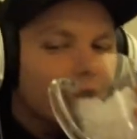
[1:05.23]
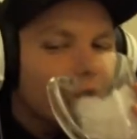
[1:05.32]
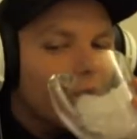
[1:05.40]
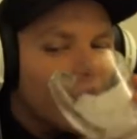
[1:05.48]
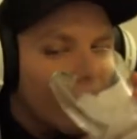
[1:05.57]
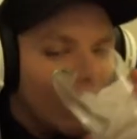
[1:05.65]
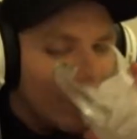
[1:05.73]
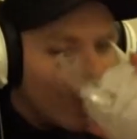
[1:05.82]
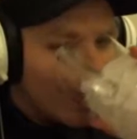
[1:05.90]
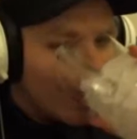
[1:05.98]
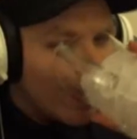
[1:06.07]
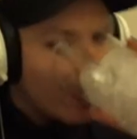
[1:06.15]

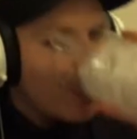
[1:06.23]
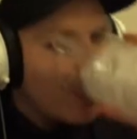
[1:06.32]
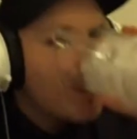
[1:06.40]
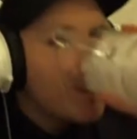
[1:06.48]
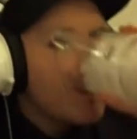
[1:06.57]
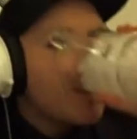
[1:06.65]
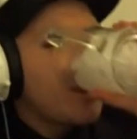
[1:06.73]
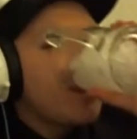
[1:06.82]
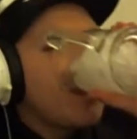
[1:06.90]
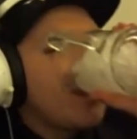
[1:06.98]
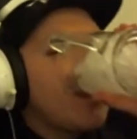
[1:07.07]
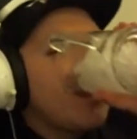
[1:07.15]

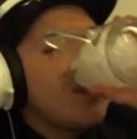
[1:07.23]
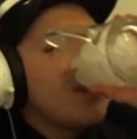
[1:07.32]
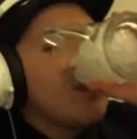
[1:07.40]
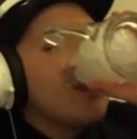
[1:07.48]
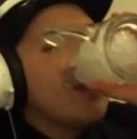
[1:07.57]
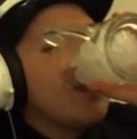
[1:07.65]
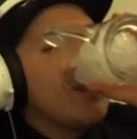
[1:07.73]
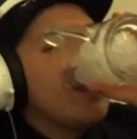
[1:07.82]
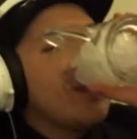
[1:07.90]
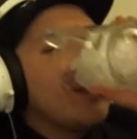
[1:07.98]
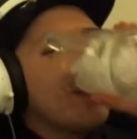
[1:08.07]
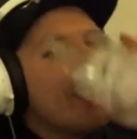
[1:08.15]
It is
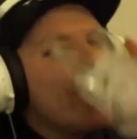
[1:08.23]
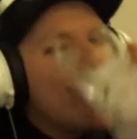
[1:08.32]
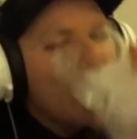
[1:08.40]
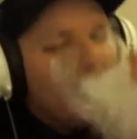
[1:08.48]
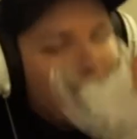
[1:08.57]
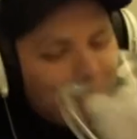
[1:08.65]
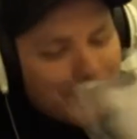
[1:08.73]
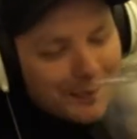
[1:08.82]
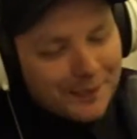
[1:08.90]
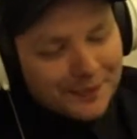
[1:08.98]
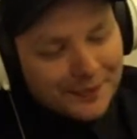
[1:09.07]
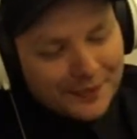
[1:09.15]
good,
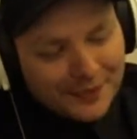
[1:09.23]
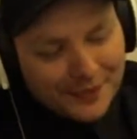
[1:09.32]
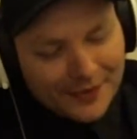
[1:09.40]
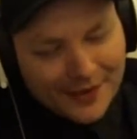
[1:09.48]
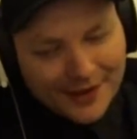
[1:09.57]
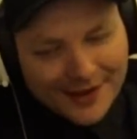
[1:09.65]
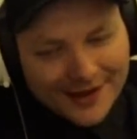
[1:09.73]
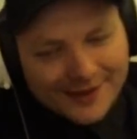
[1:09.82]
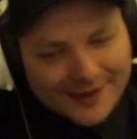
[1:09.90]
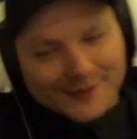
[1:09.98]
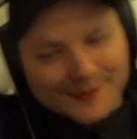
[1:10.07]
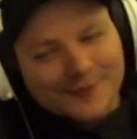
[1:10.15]
but I thought
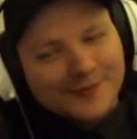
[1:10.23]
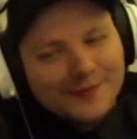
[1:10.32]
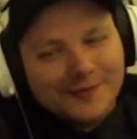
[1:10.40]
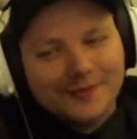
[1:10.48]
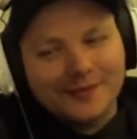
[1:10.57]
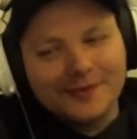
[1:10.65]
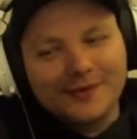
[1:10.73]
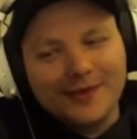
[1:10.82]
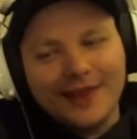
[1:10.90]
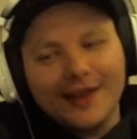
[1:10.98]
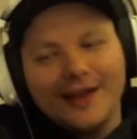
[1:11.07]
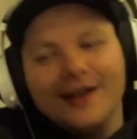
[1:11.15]
you were from
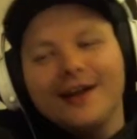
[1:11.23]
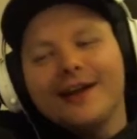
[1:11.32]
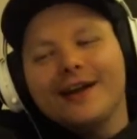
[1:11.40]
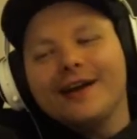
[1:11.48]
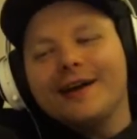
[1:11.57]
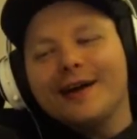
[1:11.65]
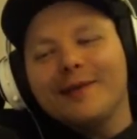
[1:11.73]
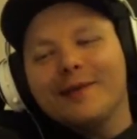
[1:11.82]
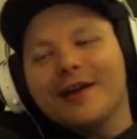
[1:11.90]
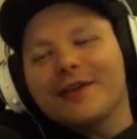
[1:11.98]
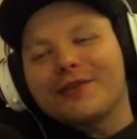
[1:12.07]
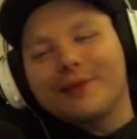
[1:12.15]
here too. So. I'm
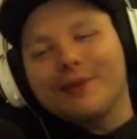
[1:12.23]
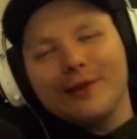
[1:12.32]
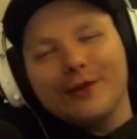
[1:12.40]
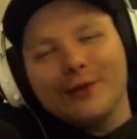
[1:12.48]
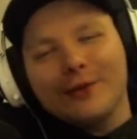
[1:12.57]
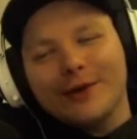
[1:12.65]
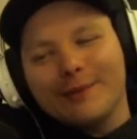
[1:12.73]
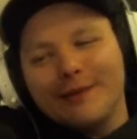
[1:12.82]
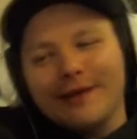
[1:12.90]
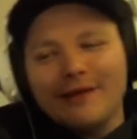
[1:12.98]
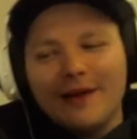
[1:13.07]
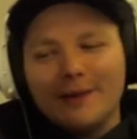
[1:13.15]
not from anywhere,
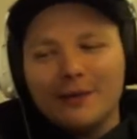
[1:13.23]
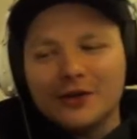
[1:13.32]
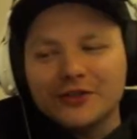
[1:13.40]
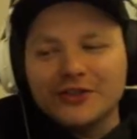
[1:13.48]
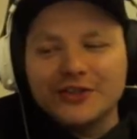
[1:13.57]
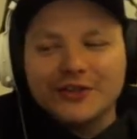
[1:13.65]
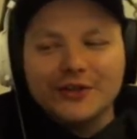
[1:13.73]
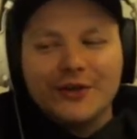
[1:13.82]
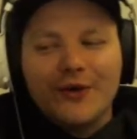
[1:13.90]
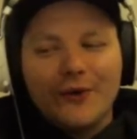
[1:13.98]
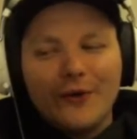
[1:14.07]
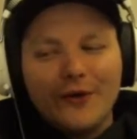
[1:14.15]
man. I'm just in the
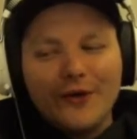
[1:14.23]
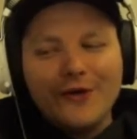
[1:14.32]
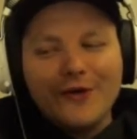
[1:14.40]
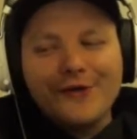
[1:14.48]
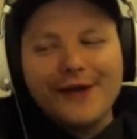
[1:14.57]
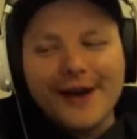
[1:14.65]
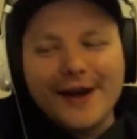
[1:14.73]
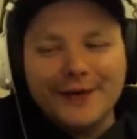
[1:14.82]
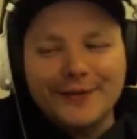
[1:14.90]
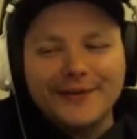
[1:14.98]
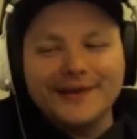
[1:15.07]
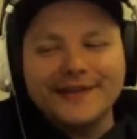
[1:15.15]
corner
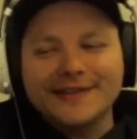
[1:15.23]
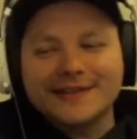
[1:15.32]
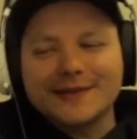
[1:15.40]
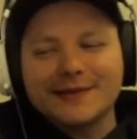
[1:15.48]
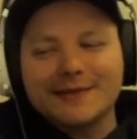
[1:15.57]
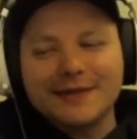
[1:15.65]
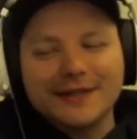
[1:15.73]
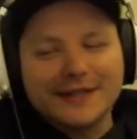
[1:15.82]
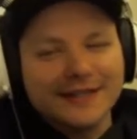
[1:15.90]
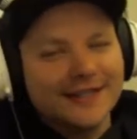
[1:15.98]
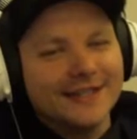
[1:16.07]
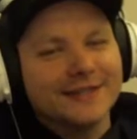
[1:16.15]
here where it
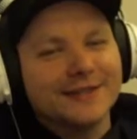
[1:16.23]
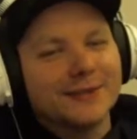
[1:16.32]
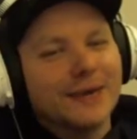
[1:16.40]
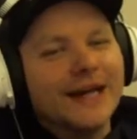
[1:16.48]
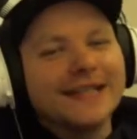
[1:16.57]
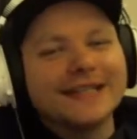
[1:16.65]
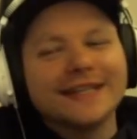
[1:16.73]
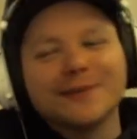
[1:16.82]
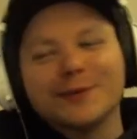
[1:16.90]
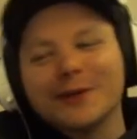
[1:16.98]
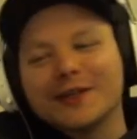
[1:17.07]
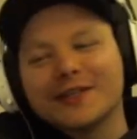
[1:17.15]
is white
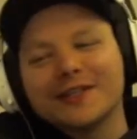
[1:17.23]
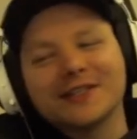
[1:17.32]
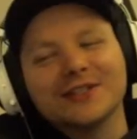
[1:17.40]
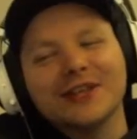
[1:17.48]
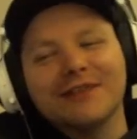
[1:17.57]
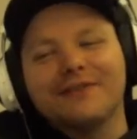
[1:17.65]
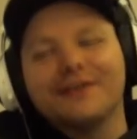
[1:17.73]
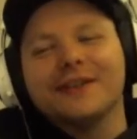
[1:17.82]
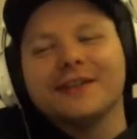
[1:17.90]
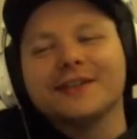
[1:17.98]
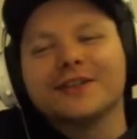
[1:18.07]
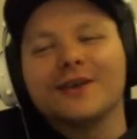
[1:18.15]
and where there's
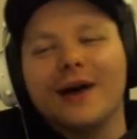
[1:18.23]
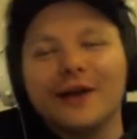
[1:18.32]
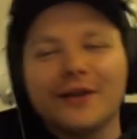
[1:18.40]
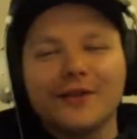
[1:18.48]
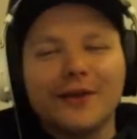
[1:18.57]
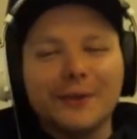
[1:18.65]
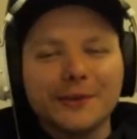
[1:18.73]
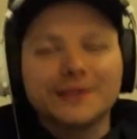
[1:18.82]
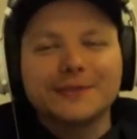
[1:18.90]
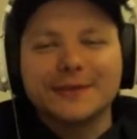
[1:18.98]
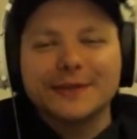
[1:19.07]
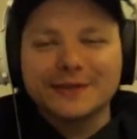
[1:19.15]
nothing. So I don't know what
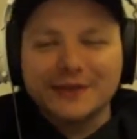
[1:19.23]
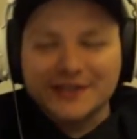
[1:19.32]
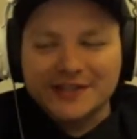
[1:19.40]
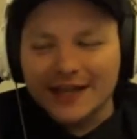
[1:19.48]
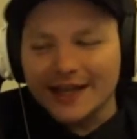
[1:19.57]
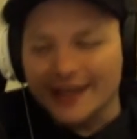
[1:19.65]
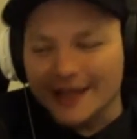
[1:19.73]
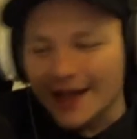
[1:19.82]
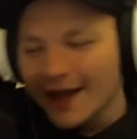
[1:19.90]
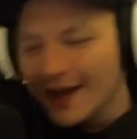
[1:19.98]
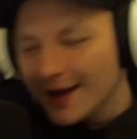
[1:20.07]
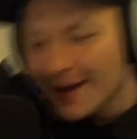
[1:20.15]
the weather's like.
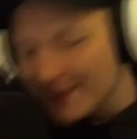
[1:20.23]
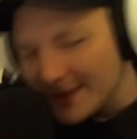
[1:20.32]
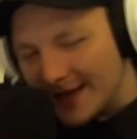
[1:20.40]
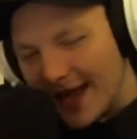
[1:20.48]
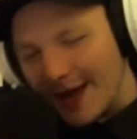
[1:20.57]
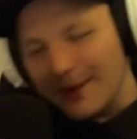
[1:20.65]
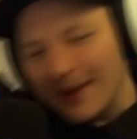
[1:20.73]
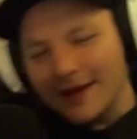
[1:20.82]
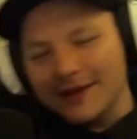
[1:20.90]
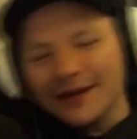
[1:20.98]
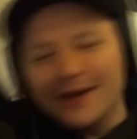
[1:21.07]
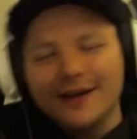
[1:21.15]
But yeah,
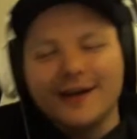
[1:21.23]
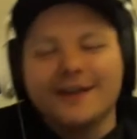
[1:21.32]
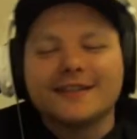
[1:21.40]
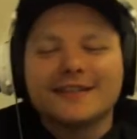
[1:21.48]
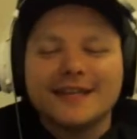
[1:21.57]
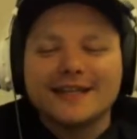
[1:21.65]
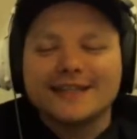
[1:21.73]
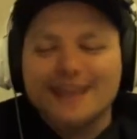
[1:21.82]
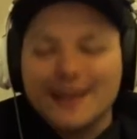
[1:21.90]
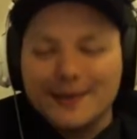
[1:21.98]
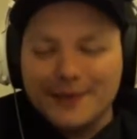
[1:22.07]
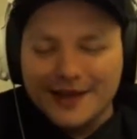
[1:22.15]
man, you're saying it's
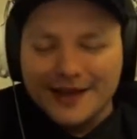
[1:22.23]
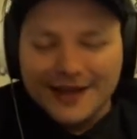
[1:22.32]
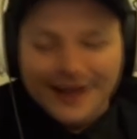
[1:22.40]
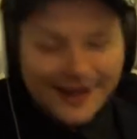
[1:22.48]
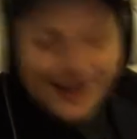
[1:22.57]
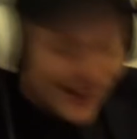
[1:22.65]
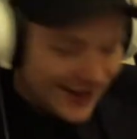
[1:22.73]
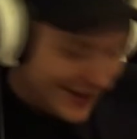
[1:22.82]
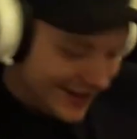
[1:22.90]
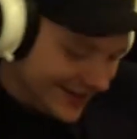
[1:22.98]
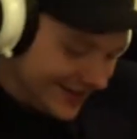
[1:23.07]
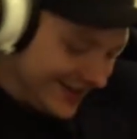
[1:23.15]

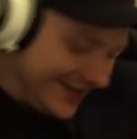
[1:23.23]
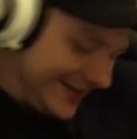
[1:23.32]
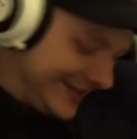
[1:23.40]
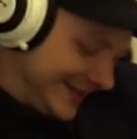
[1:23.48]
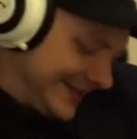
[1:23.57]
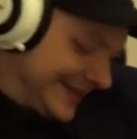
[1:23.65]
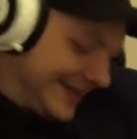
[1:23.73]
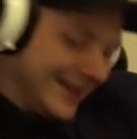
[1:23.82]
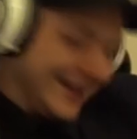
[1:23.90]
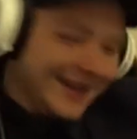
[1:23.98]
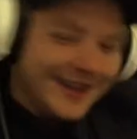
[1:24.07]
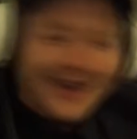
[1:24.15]
you're above
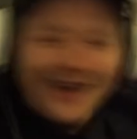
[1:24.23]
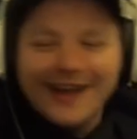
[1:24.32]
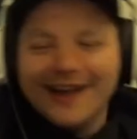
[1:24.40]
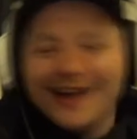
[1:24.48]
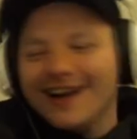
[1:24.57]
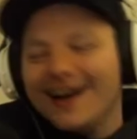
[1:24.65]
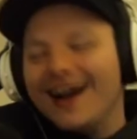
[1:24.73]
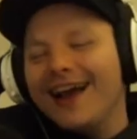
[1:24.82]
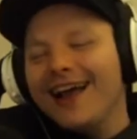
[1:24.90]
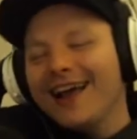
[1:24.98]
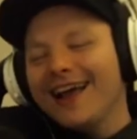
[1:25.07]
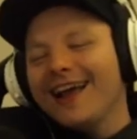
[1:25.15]
time and space.
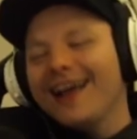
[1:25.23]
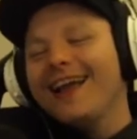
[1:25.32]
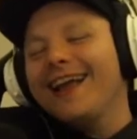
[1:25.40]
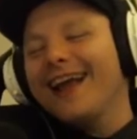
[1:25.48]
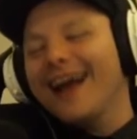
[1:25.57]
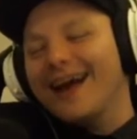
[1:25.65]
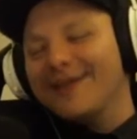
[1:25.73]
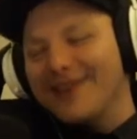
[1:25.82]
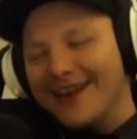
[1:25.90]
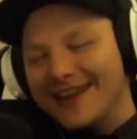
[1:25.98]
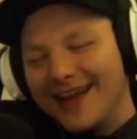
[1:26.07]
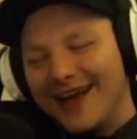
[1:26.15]
Yeah,
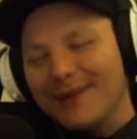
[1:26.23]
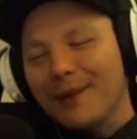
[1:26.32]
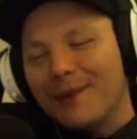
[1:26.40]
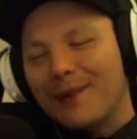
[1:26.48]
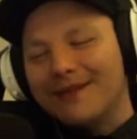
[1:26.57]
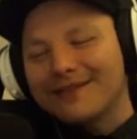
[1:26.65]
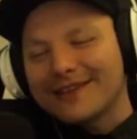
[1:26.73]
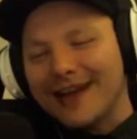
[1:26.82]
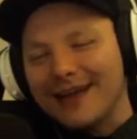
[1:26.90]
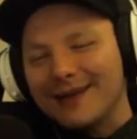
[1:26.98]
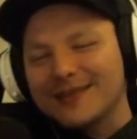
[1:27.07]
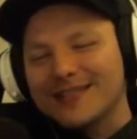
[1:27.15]
man, I'm above
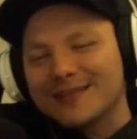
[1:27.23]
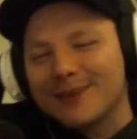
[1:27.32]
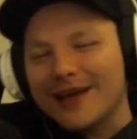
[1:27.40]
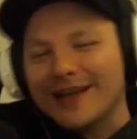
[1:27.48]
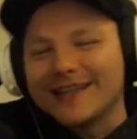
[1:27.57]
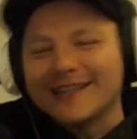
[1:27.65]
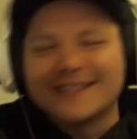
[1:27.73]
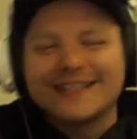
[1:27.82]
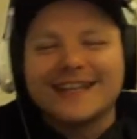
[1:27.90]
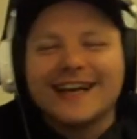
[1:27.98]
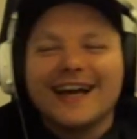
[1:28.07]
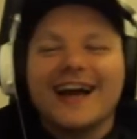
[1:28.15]
time and
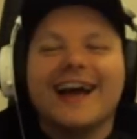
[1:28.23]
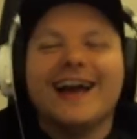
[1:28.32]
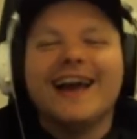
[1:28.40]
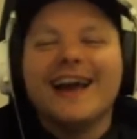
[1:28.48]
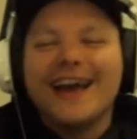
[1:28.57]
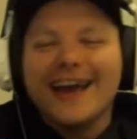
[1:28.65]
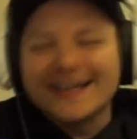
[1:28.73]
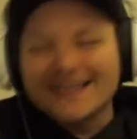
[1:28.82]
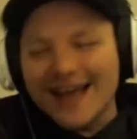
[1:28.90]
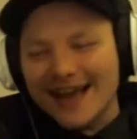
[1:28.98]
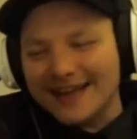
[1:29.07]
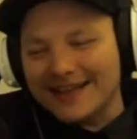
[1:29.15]
space.
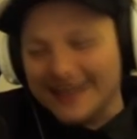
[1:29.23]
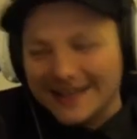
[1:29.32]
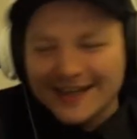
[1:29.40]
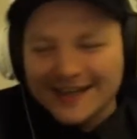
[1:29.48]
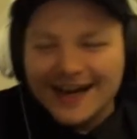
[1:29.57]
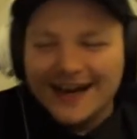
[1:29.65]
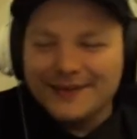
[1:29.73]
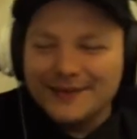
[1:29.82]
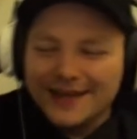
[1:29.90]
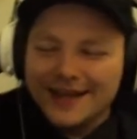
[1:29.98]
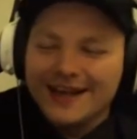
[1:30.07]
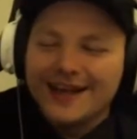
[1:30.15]
Exactly.
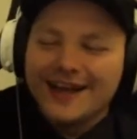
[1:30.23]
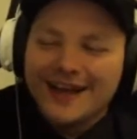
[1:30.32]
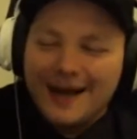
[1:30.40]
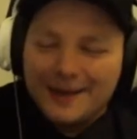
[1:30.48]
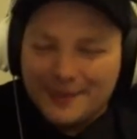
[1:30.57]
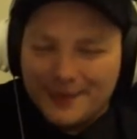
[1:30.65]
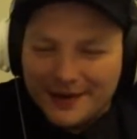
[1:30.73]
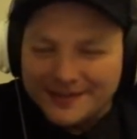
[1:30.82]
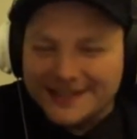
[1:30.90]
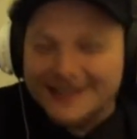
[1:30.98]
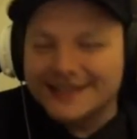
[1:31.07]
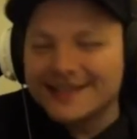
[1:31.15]
I'm above
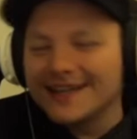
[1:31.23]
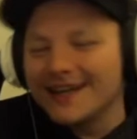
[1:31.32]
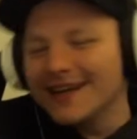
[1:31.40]
it.